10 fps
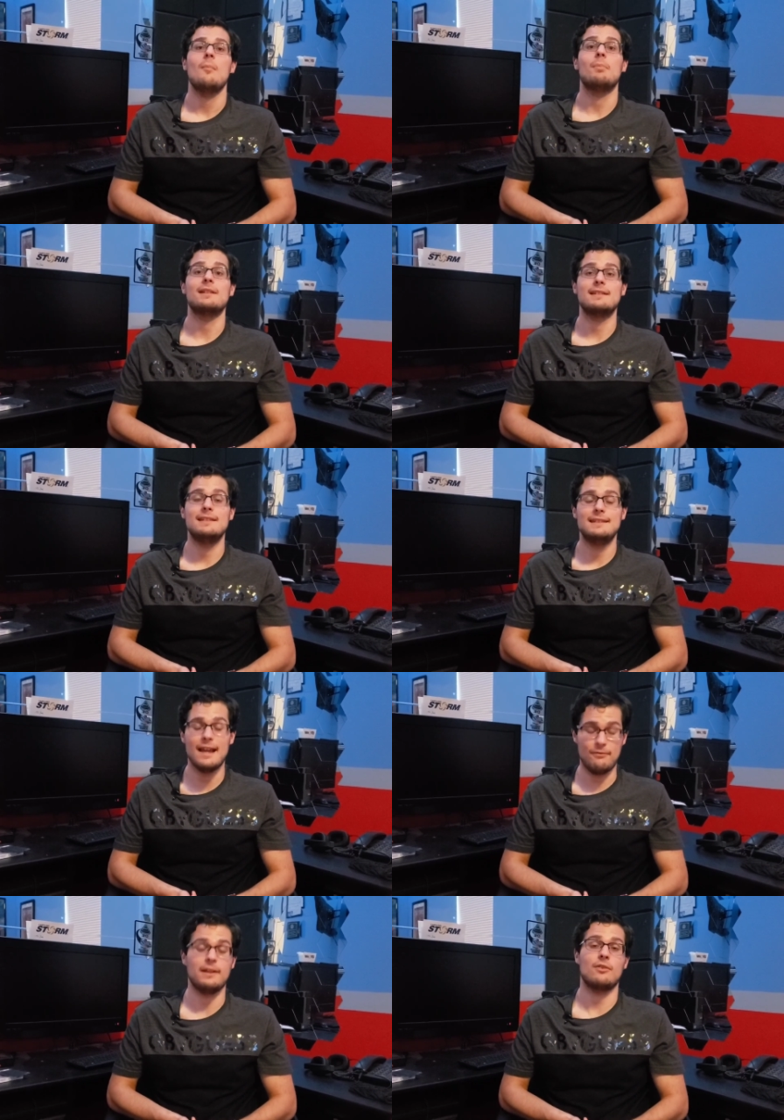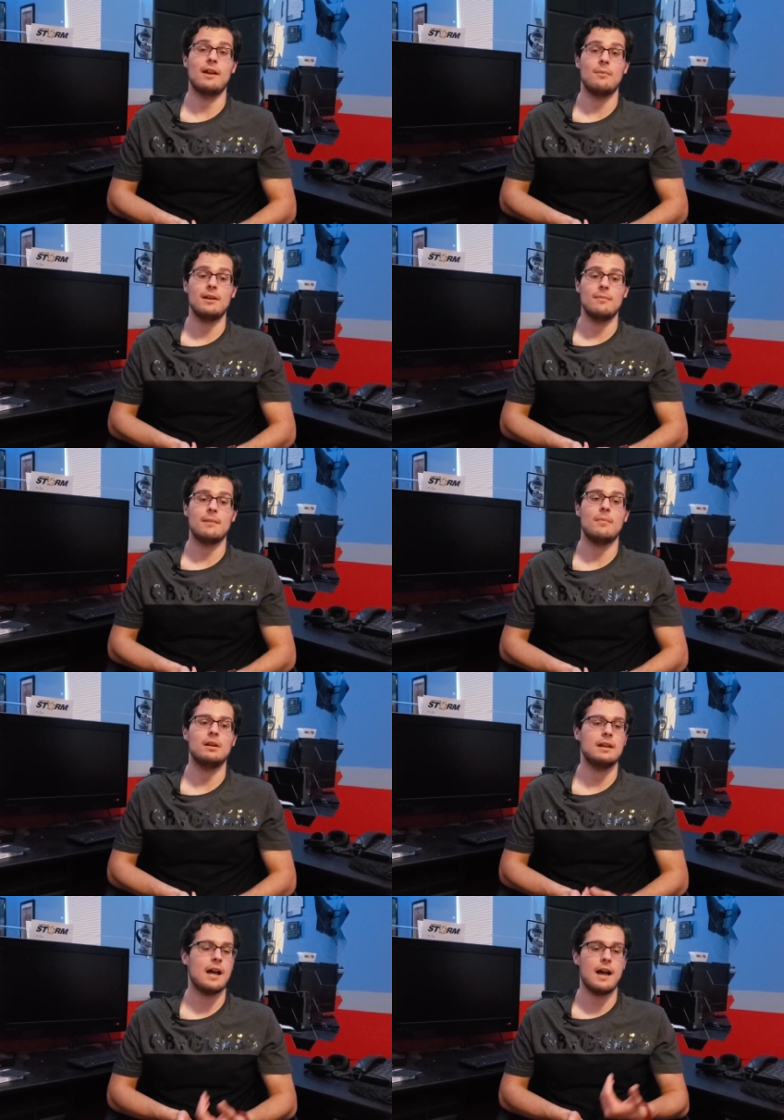but it's definitely a great way to make
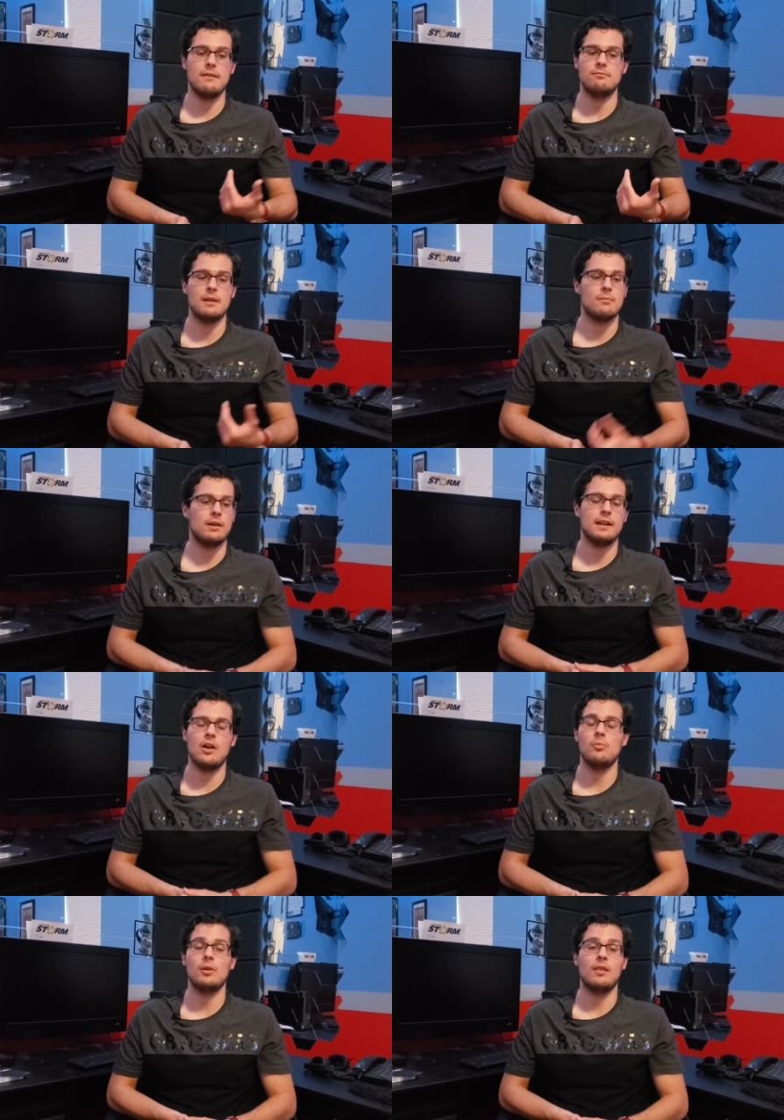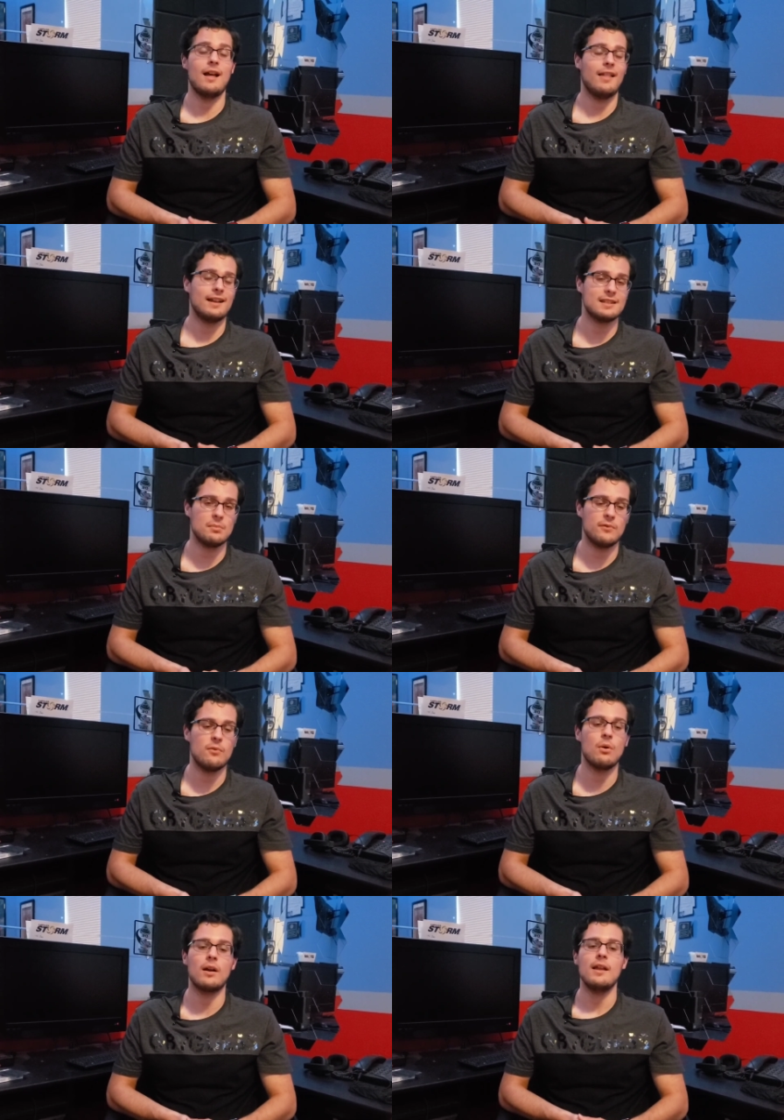money. I've made money and helped me a lot. Like I said
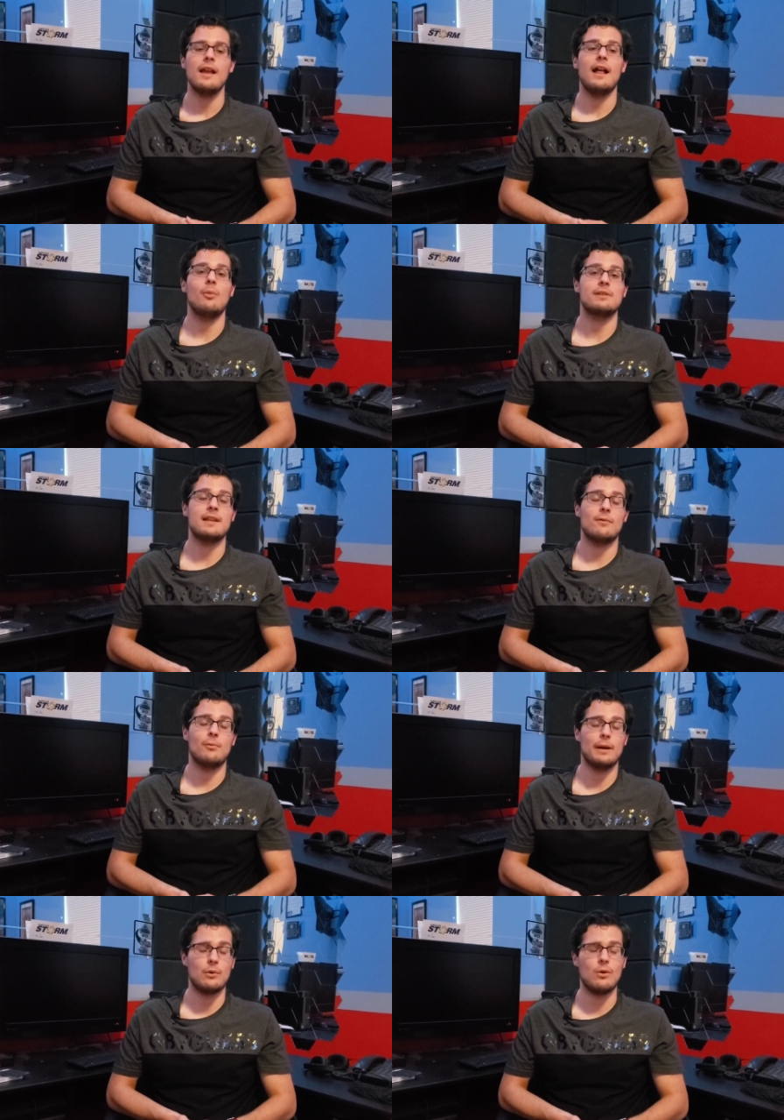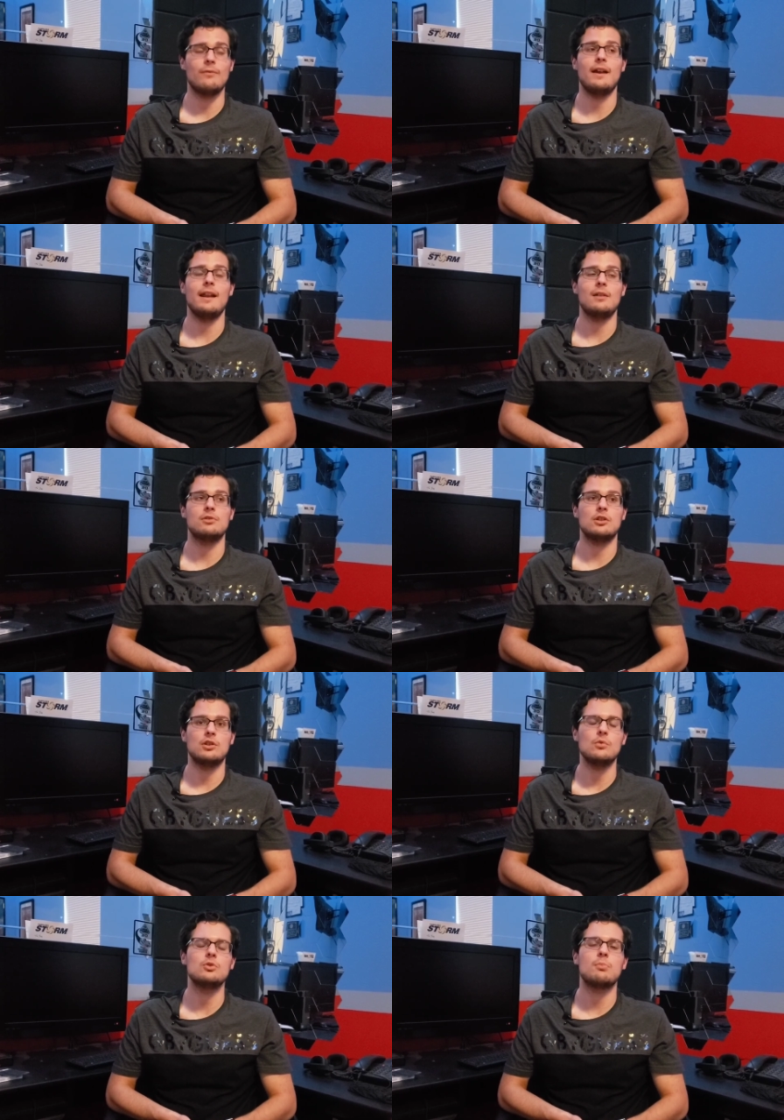before, it helped me save up for my Corvette, and it was a
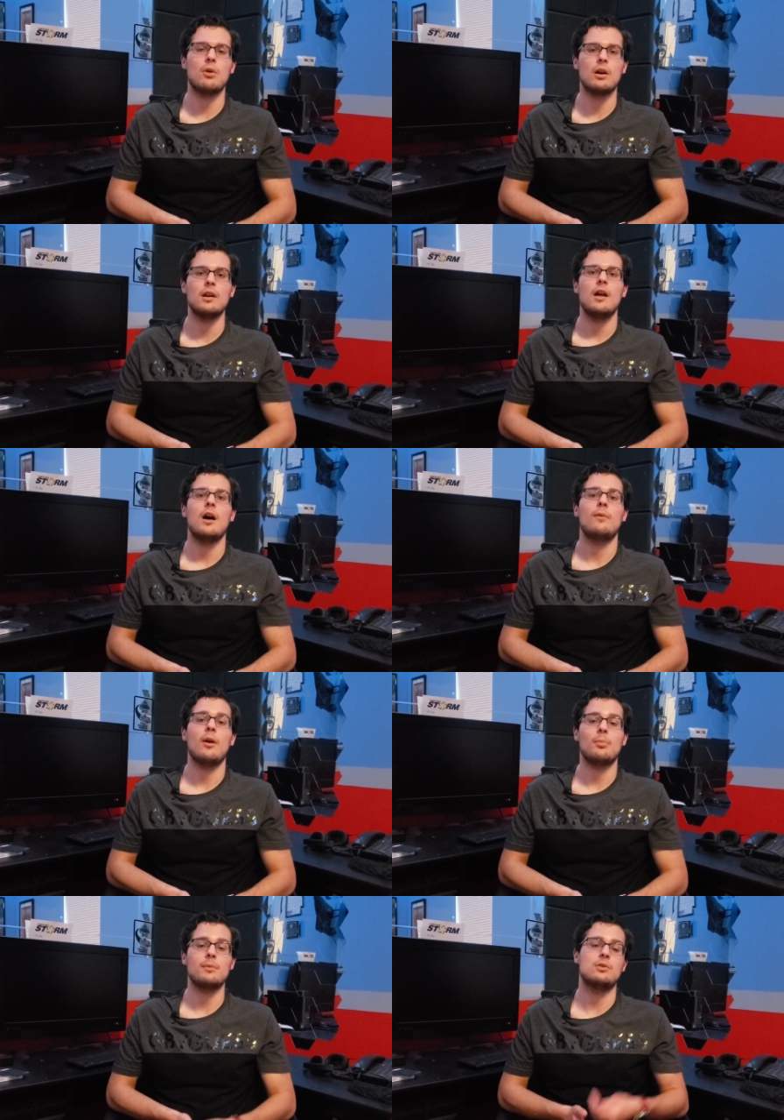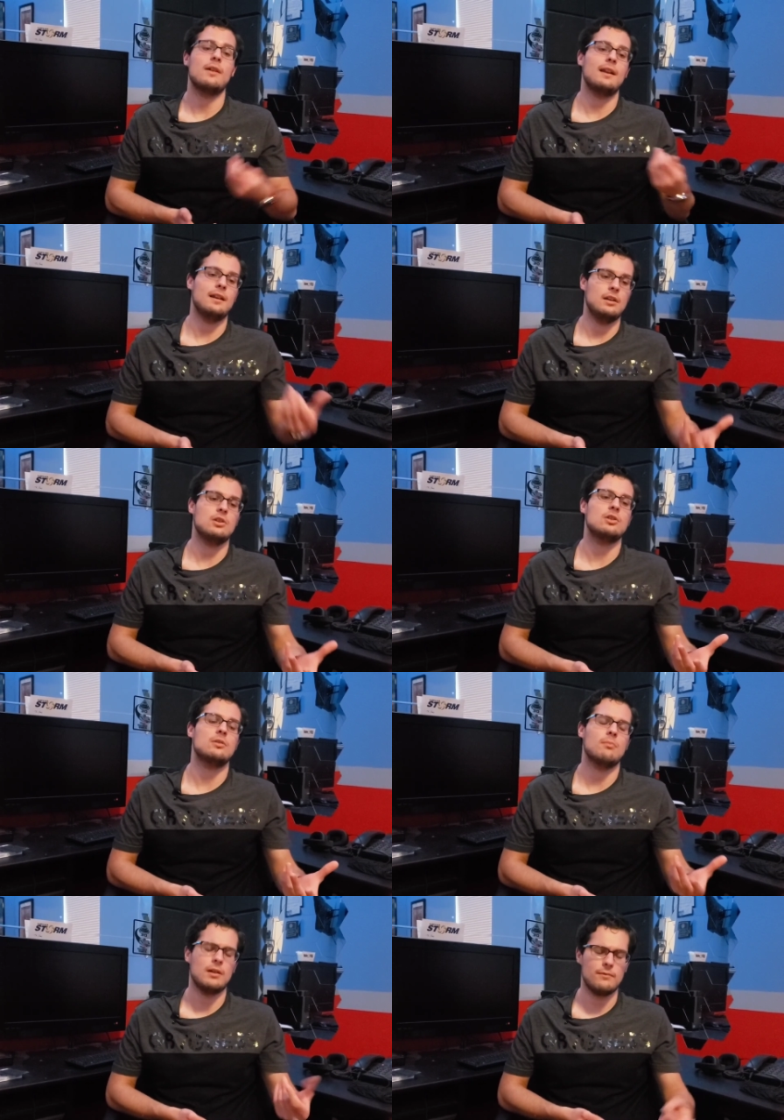huge part of helping me do that. In addition
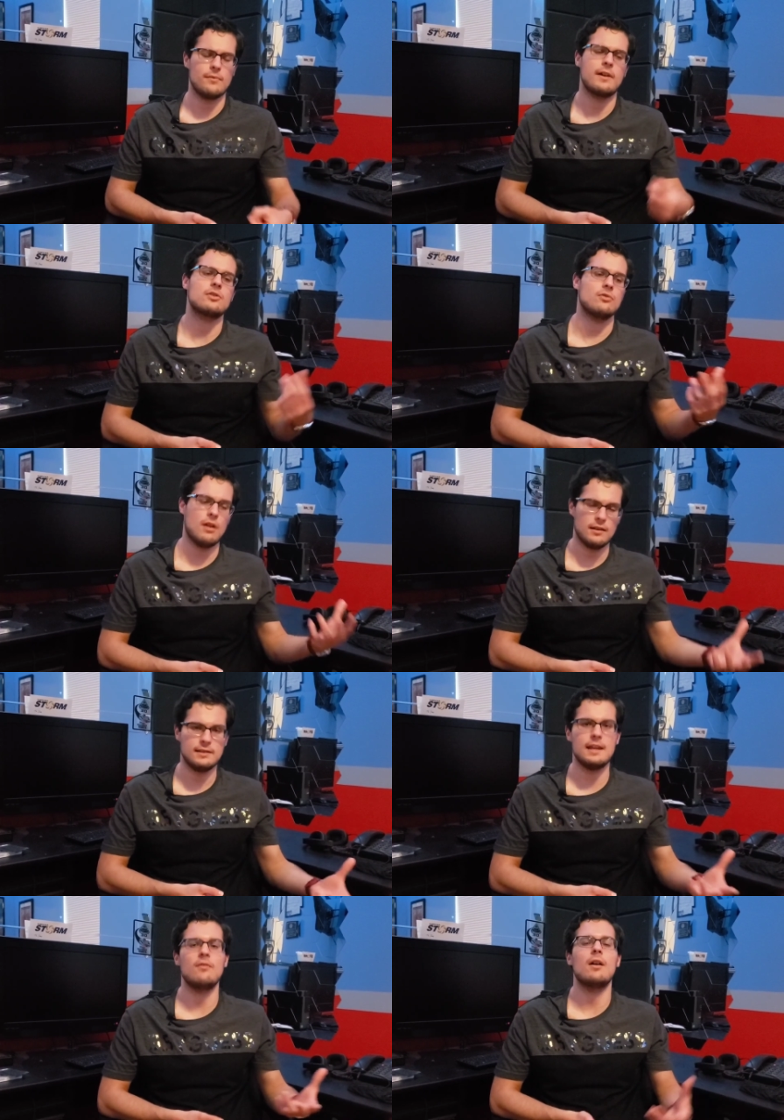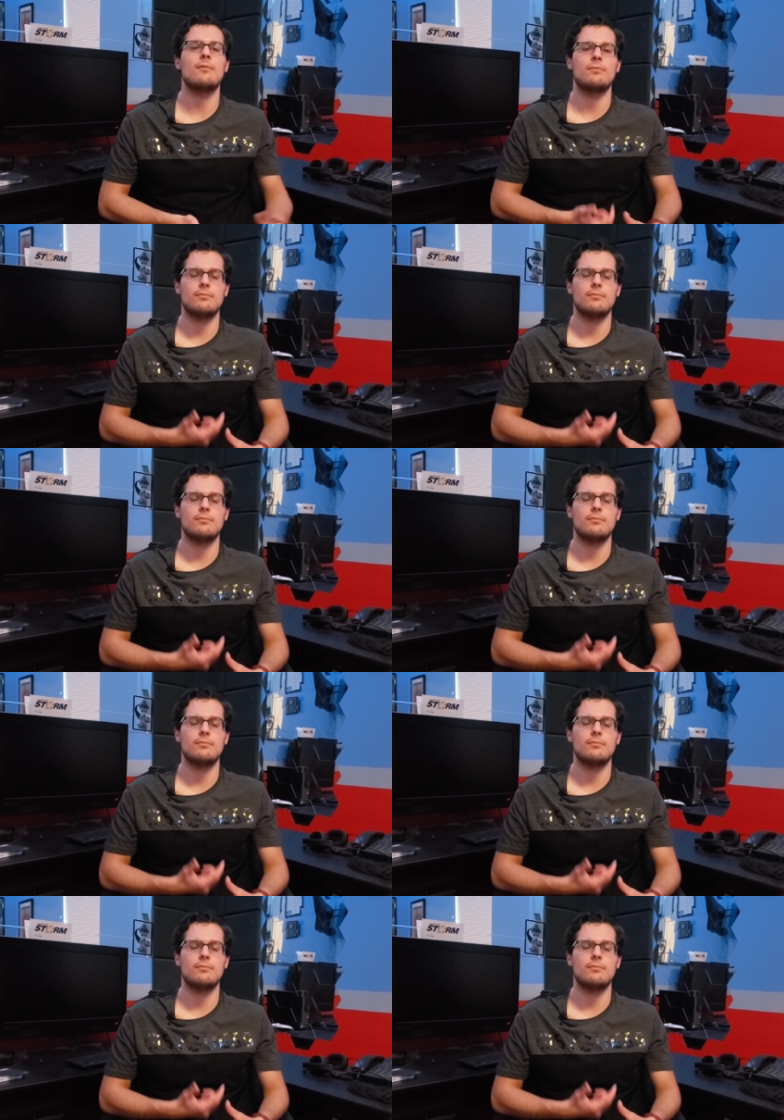to money from the restaurant and saving up